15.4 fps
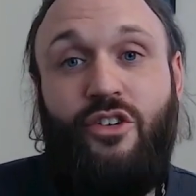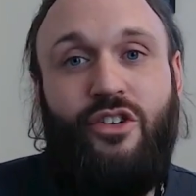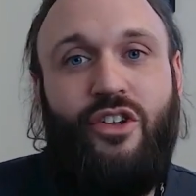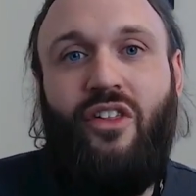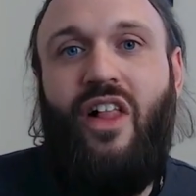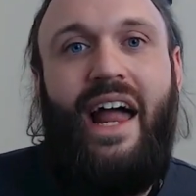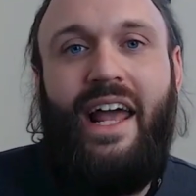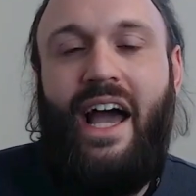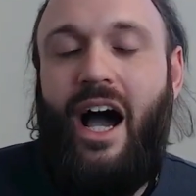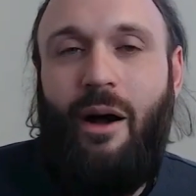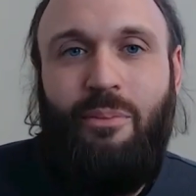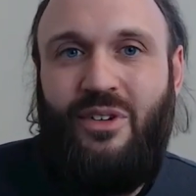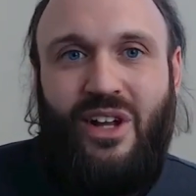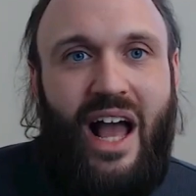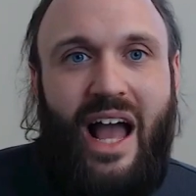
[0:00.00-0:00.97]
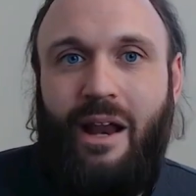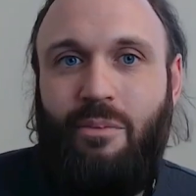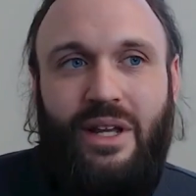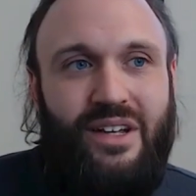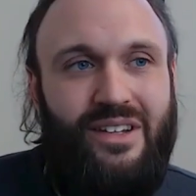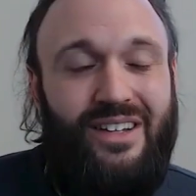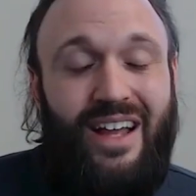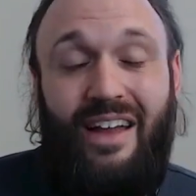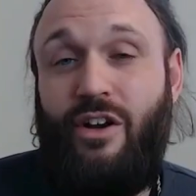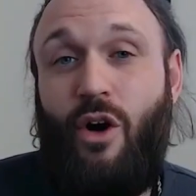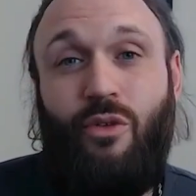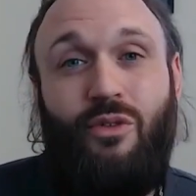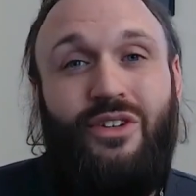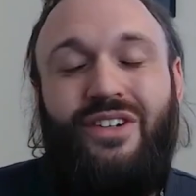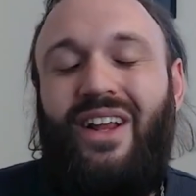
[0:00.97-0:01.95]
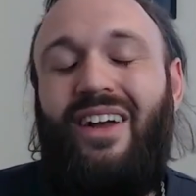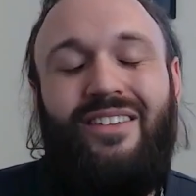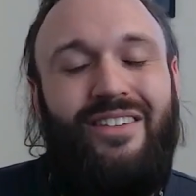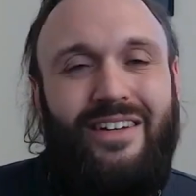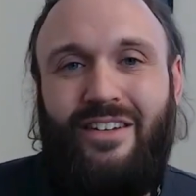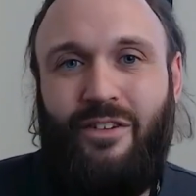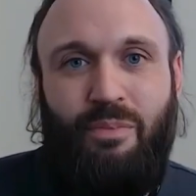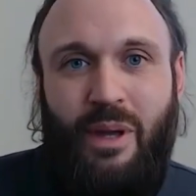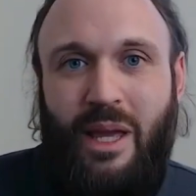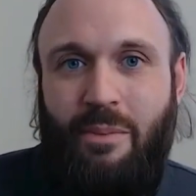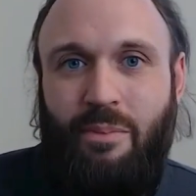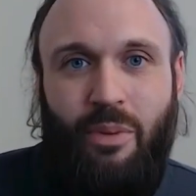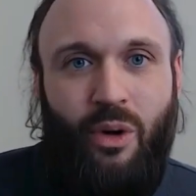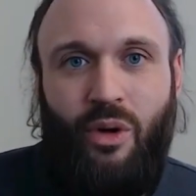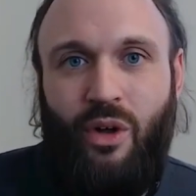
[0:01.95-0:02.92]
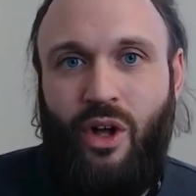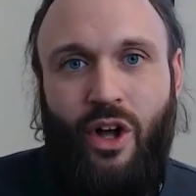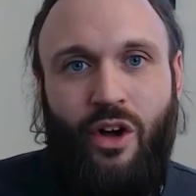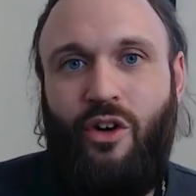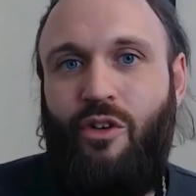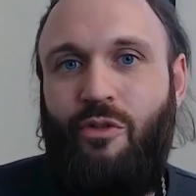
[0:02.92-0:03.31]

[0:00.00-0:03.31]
there's a lot of upside because i know dozens of people